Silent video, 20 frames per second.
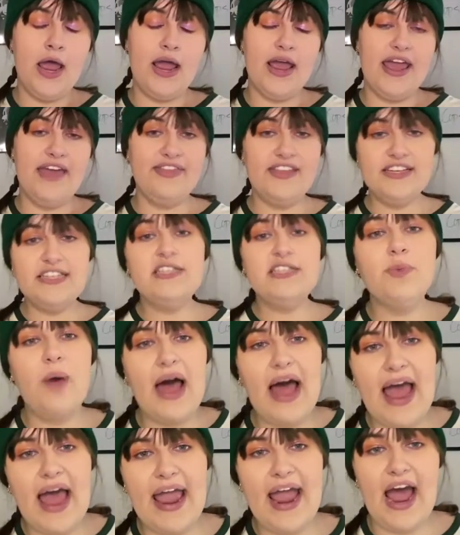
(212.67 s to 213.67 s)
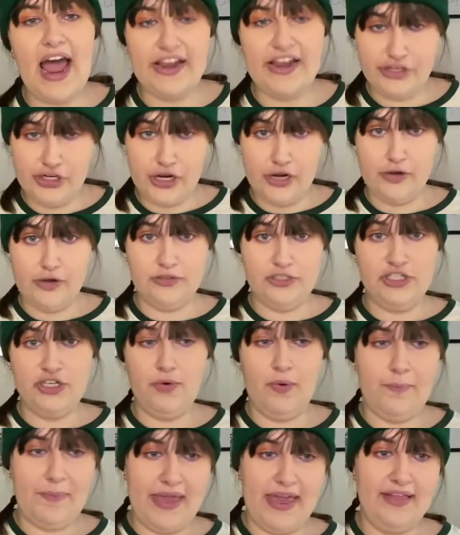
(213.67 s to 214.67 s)
And this is why I chose
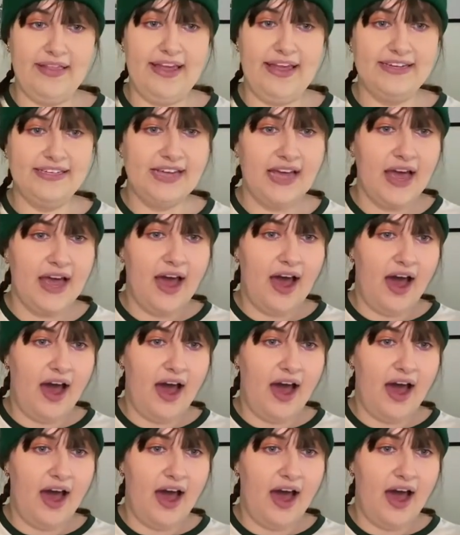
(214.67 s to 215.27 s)
to appeal it.